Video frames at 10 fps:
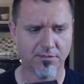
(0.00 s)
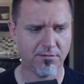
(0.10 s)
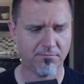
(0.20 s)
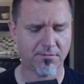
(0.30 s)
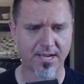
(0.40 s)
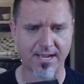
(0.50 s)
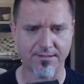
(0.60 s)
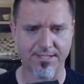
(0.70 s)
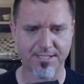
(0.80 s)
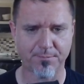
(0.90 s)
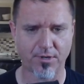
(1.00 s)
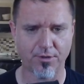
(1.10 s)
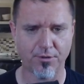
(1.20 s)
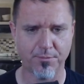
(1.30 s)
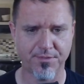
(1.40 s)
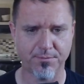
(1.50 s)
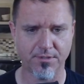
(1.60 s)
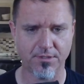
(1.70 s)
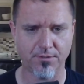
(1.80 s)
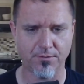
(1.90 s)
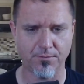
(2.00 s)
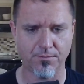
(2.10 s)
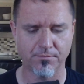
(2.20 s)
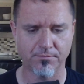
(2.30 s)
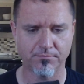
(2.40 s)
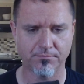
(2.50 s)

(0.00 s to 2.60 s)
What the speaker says: All right, 6 probes. We'll do...